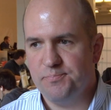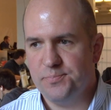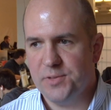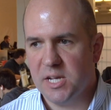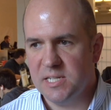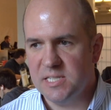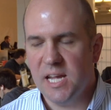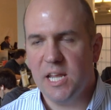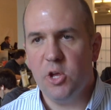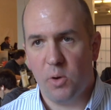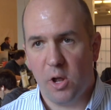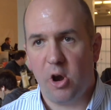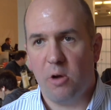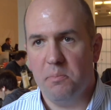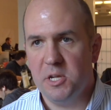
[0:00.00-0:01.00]
to continue
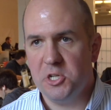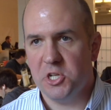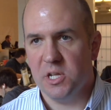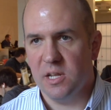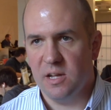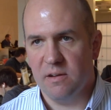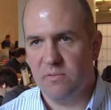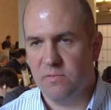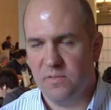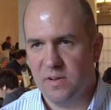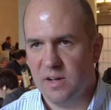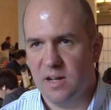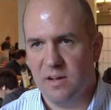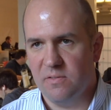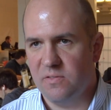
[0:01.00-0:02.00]
on our mission of,
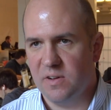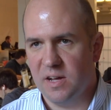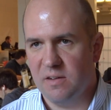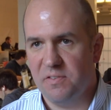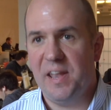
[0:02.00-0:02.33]
of uh,